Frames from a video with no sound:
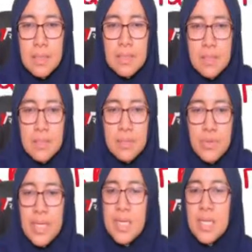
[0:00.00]
So in
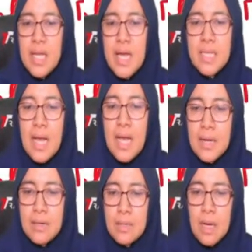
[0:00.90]
this case,
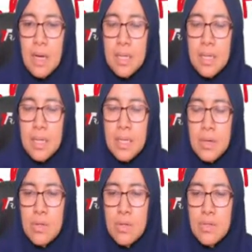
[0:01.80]
in
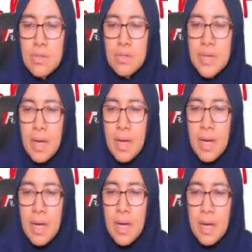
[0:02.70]
constraint,
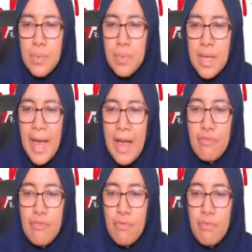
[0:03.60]
we have
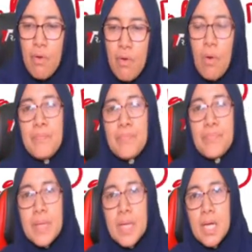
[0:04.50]
4.
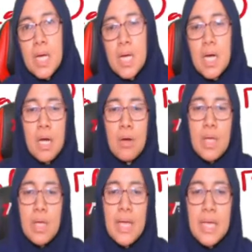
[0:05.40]

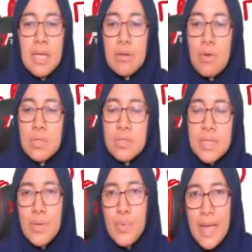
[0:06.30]
Okay, in
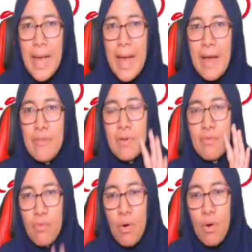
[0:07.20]
constraint, we have
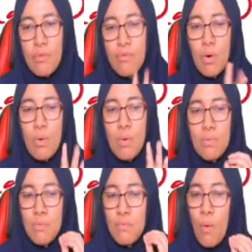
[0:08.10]
4. For
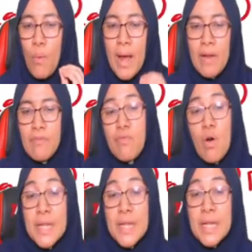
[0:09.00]
what?
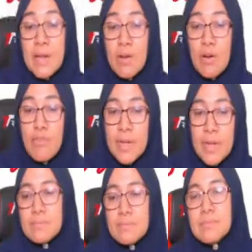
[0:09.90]
4 degree of freedom
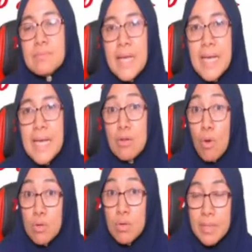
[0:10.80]
in
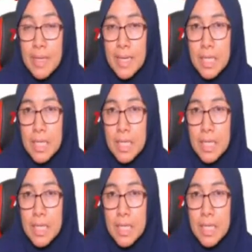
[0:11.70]
constraint.